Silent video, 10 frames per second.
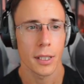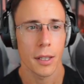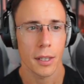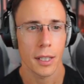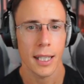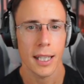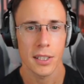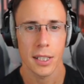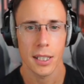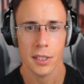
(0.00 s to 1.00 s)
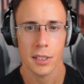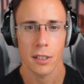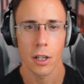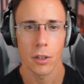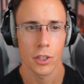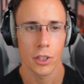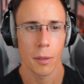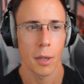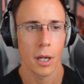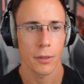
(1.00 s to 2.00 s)
And then think, is this, like on the
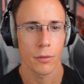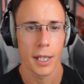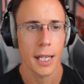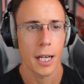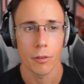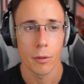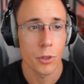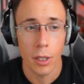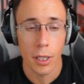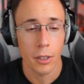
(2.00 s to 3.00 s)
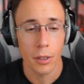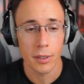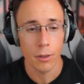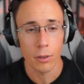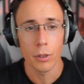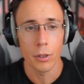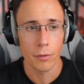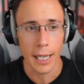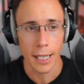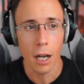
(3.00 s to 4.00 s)
job market right now, if I'm trying to go down the route
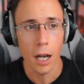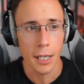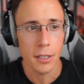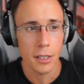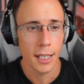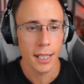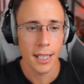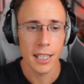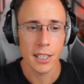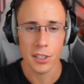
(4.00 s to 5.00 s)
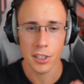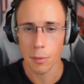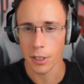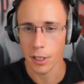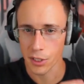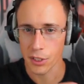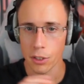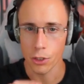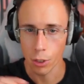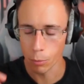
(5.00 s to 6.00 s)
of getting hired, is this something I can see
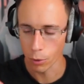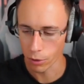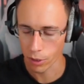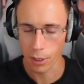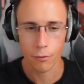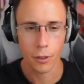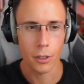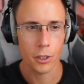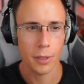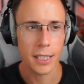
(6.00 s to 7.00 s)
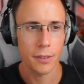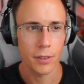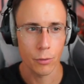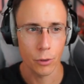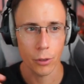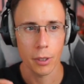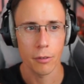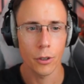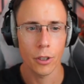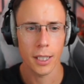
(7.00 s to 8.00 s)
on job boards that folks are actively recruiting
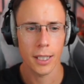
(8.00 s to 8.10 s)
for?